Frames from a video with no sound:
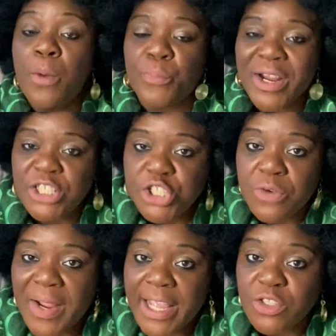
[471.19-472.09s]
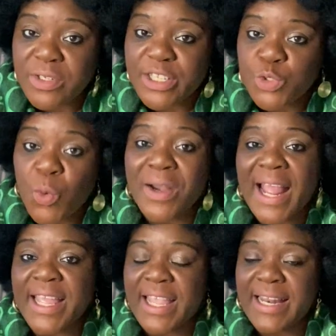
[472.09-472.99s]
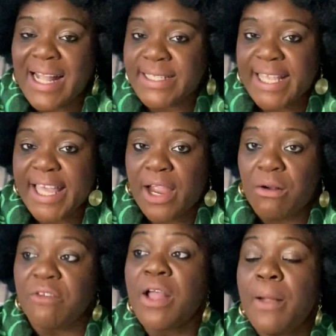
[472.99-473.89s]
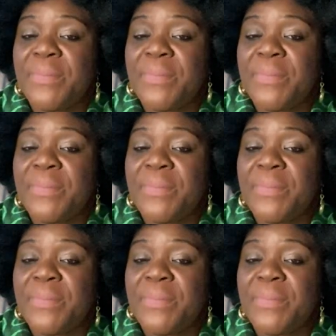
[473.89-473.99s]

bring children into this world that he cannot take care of